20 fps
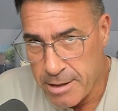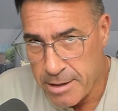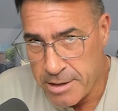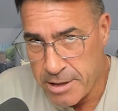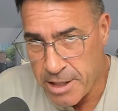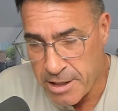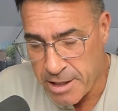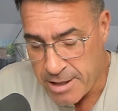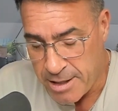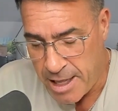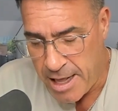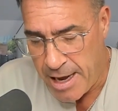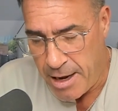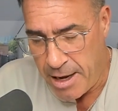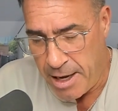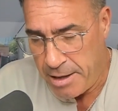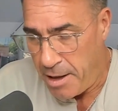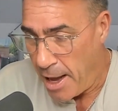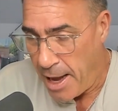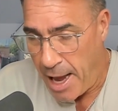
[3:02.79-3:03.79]
to the
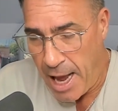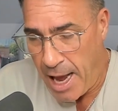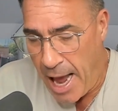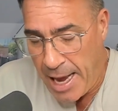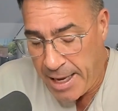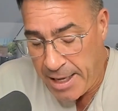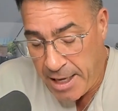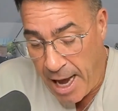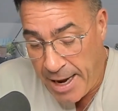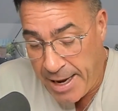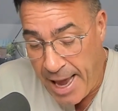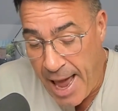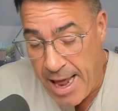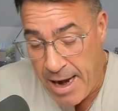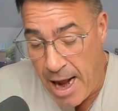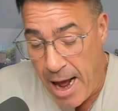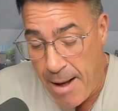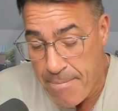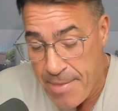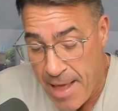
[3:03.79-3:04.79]
client.
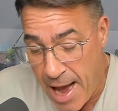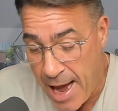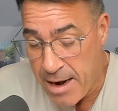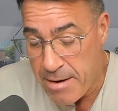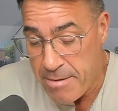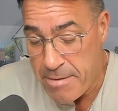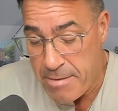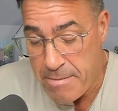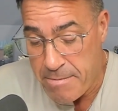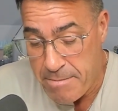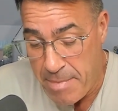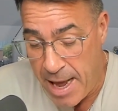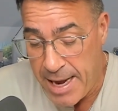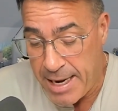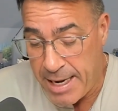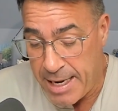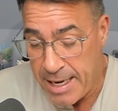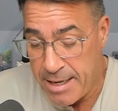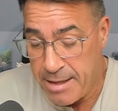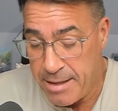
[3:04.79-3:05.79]
Again, I'm not
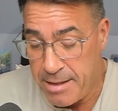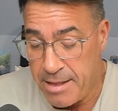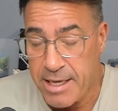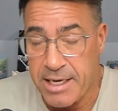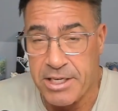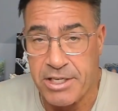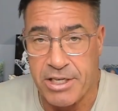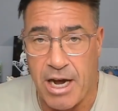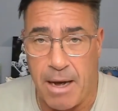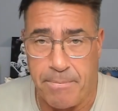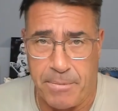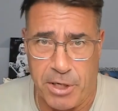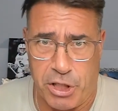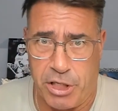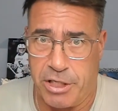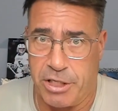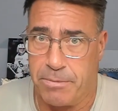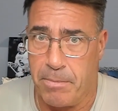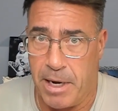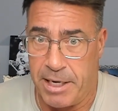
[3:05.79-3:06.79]
making this up.
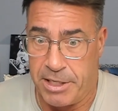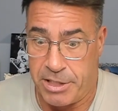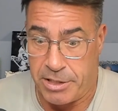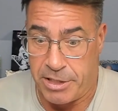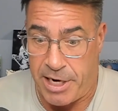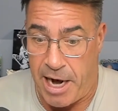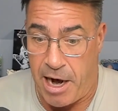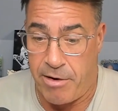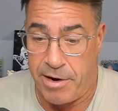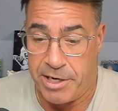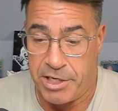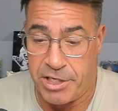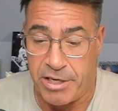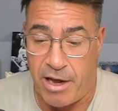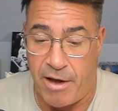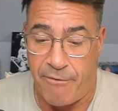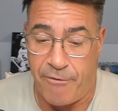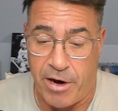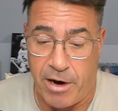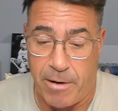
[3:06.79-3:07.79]
It's scary
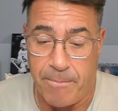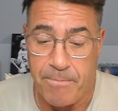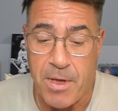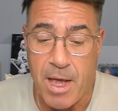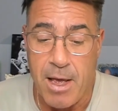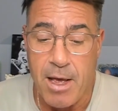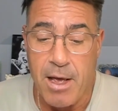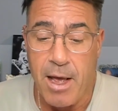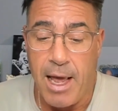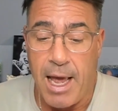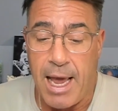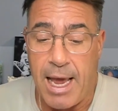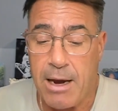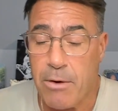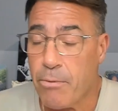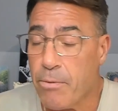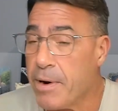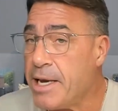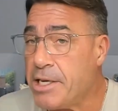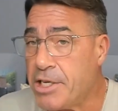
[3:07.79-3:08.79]
stuff here.
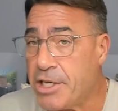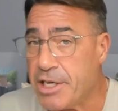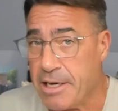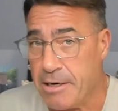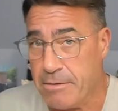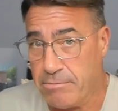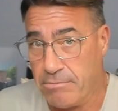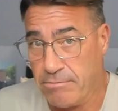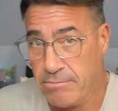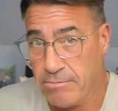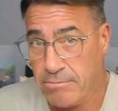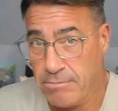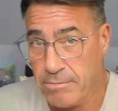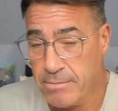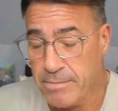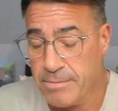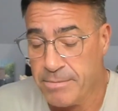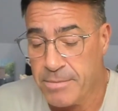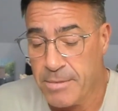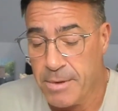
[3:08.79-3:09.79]
A recent
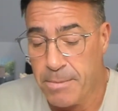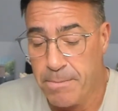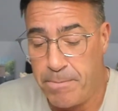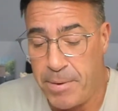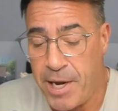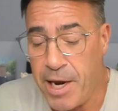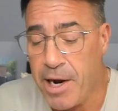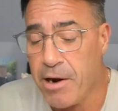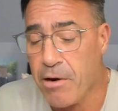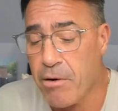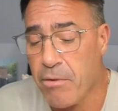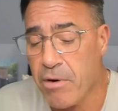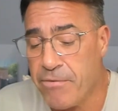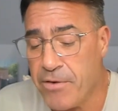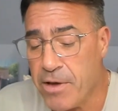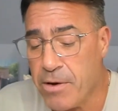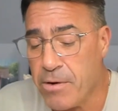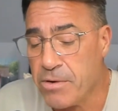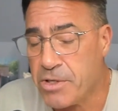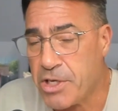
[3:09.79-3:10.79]

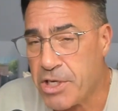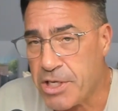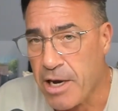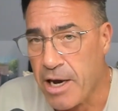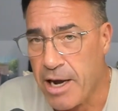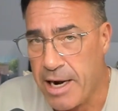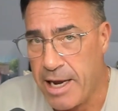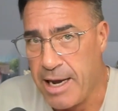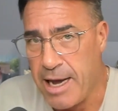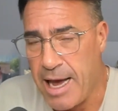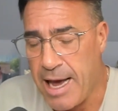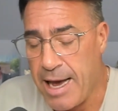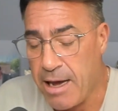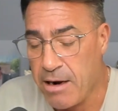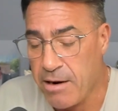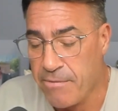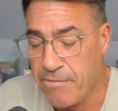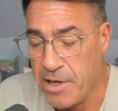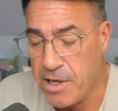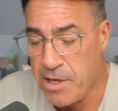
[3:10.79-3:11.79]
peer-reviewed study
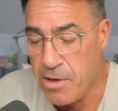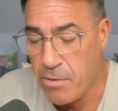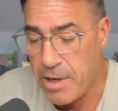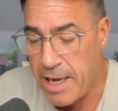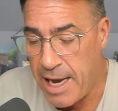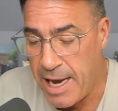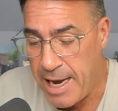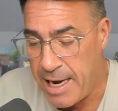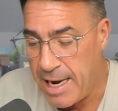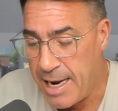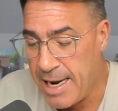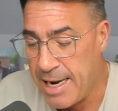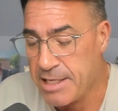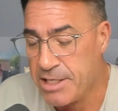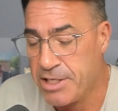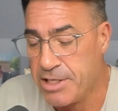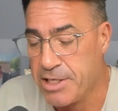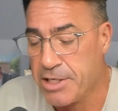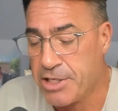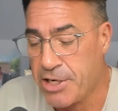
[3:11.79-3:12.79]
out of the UK
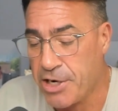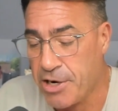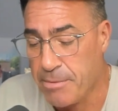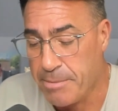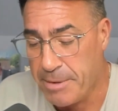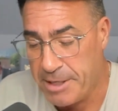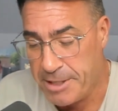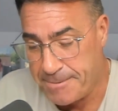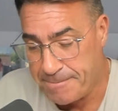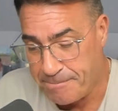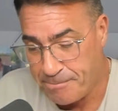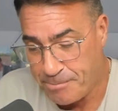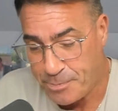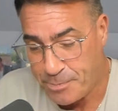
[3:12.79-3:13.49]
has determined